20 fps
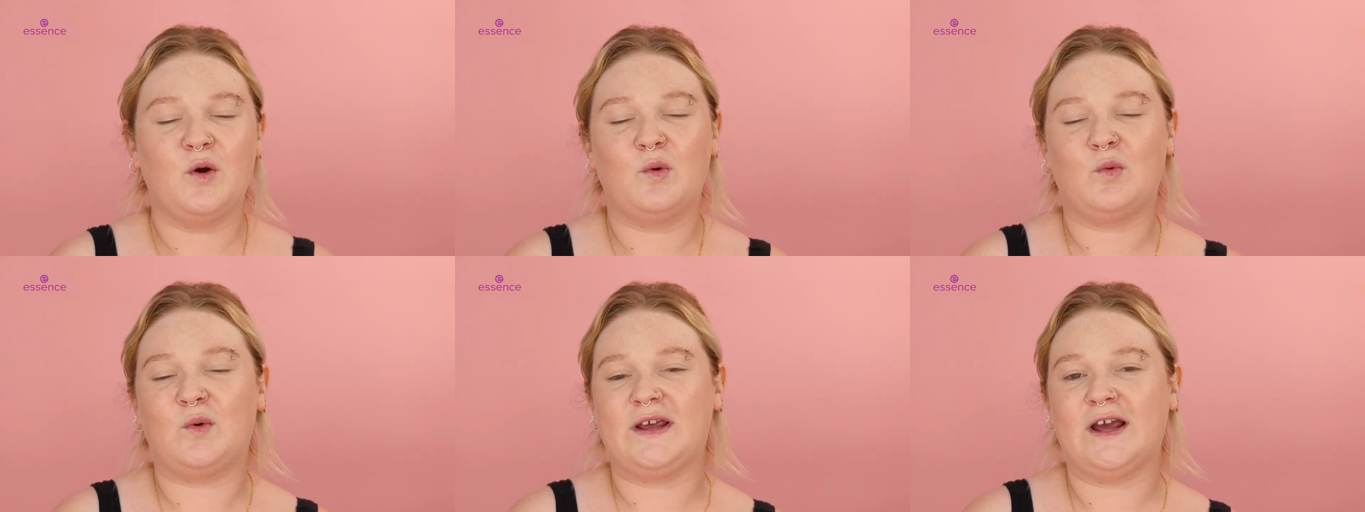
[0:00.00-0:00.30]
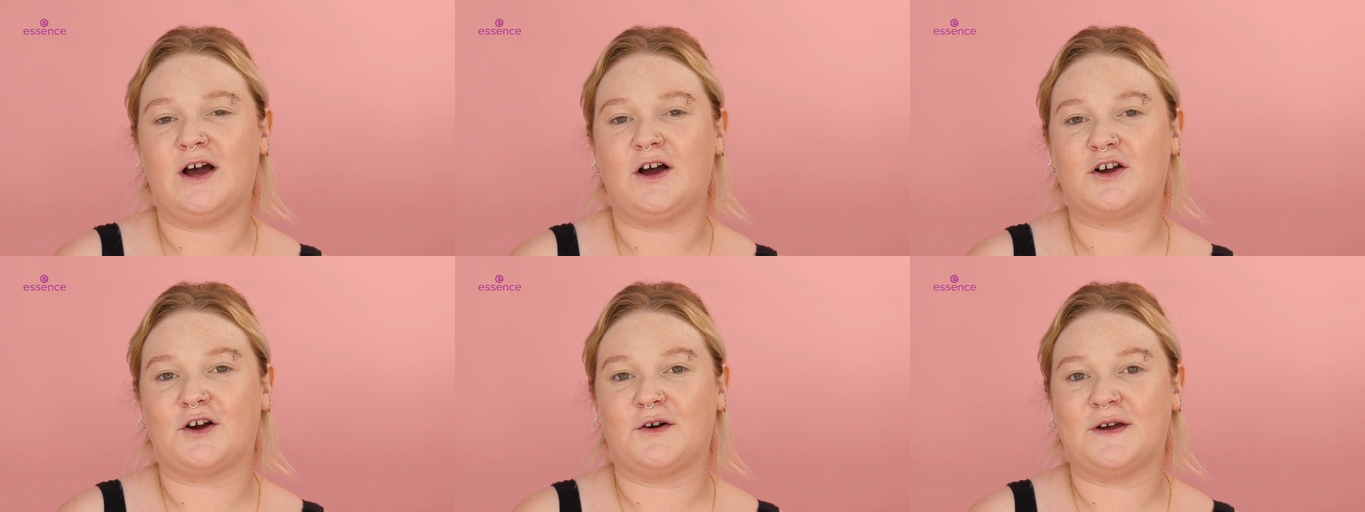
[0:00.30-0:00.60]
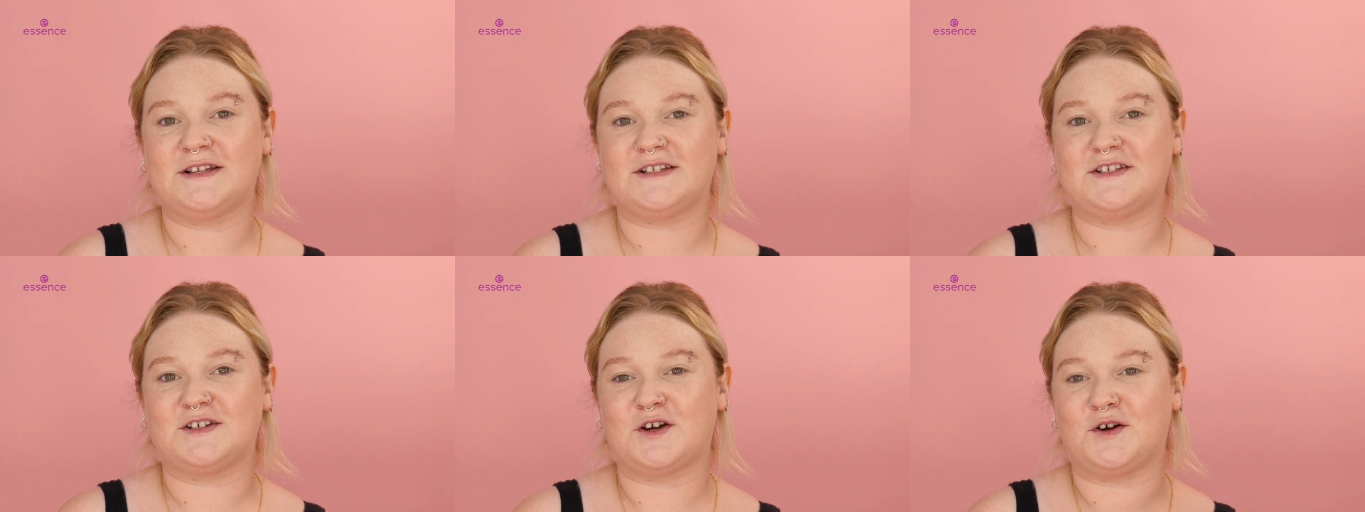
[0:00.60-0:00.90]
we are
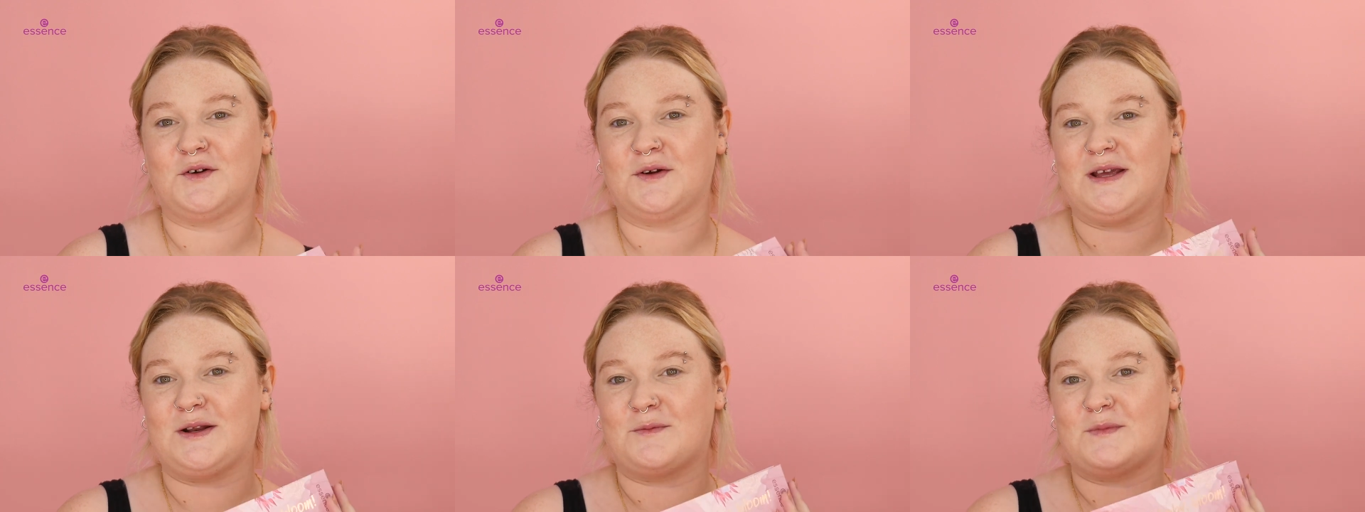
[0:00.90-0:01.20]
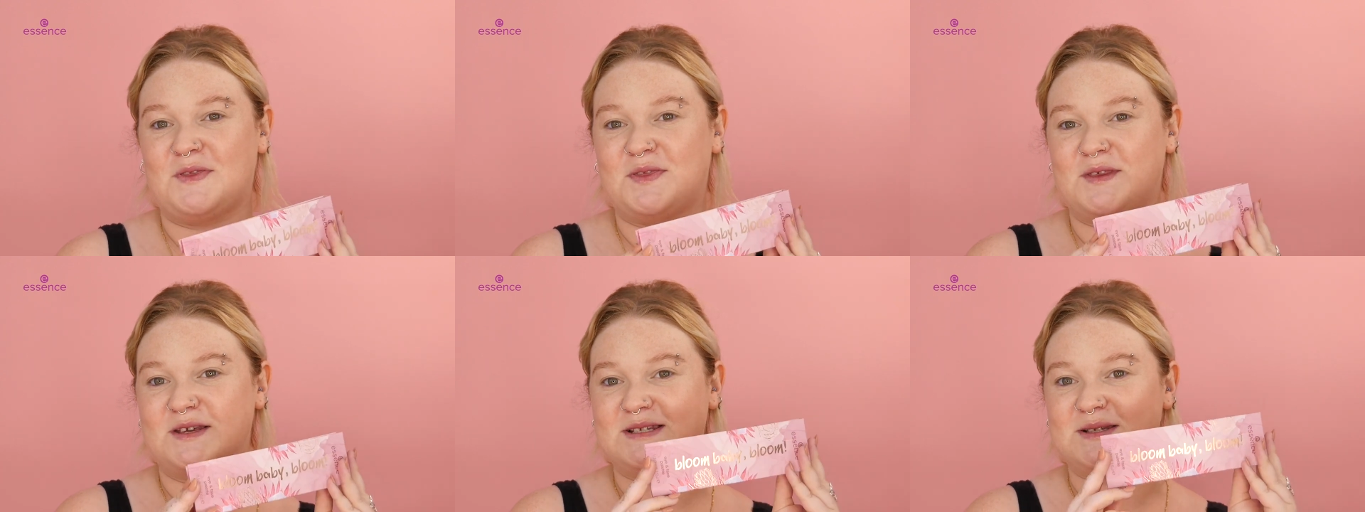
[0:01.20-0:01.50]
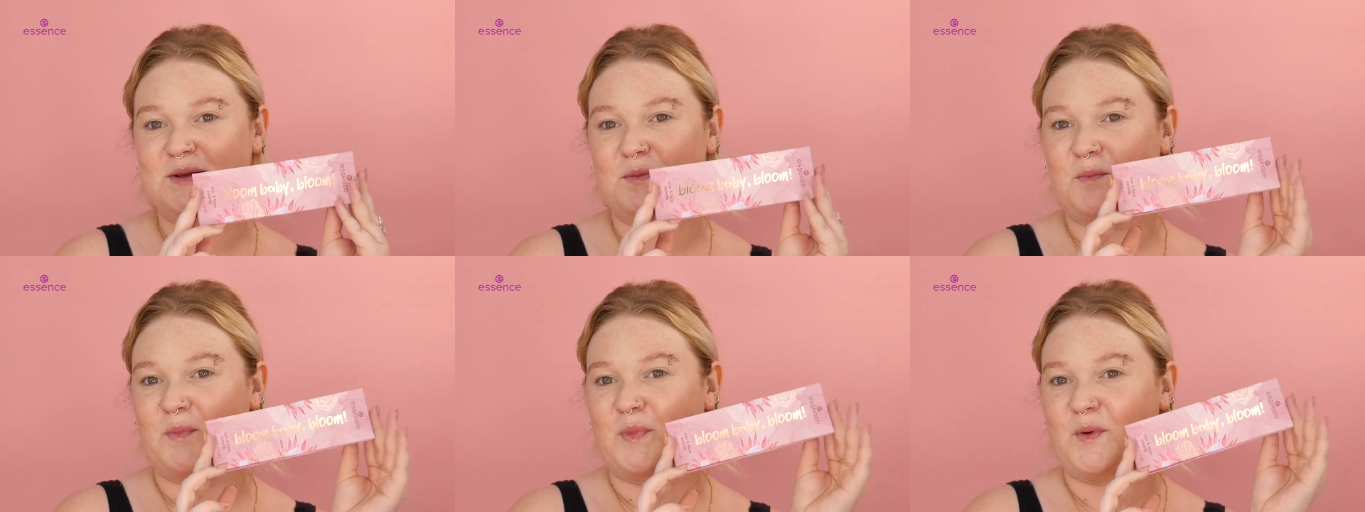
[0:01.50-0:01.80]
going to go in with
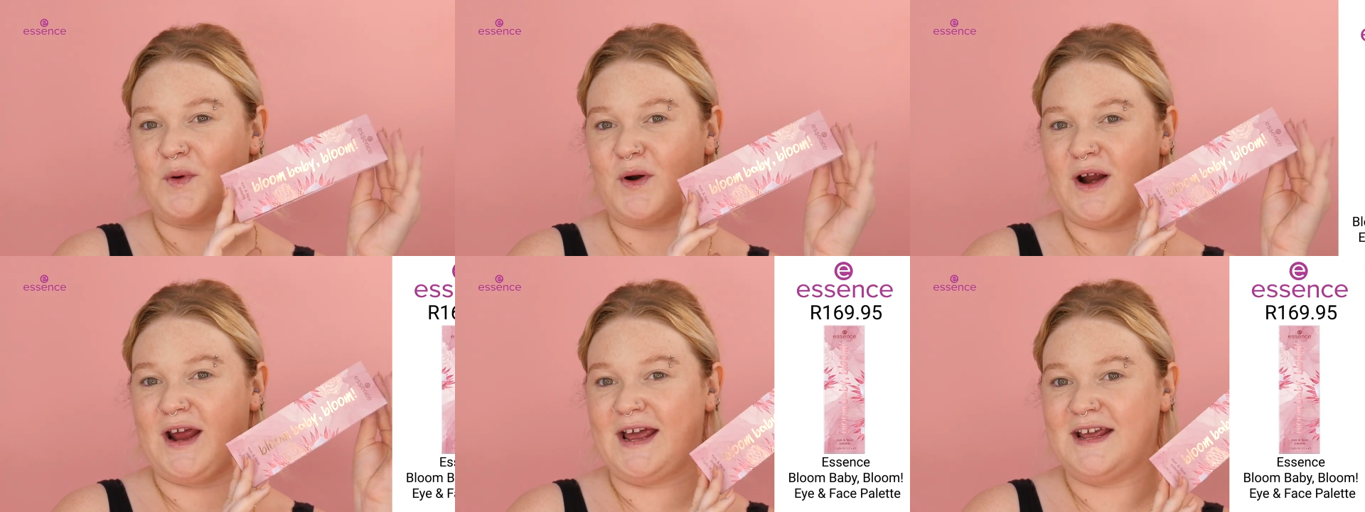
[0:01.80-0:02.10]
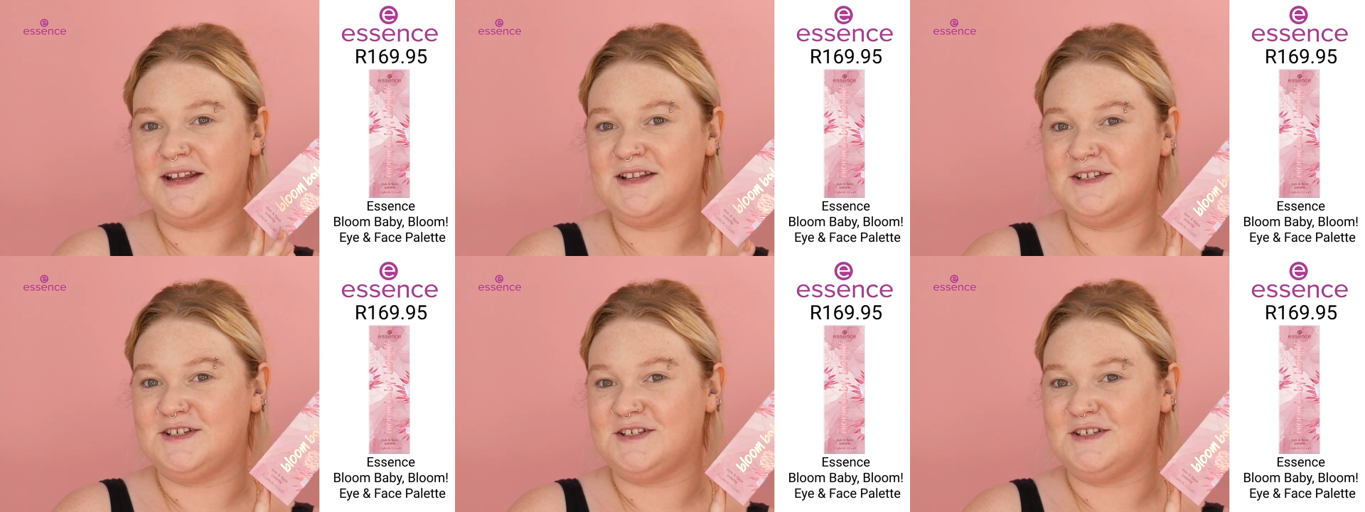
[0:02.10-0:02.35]
this brand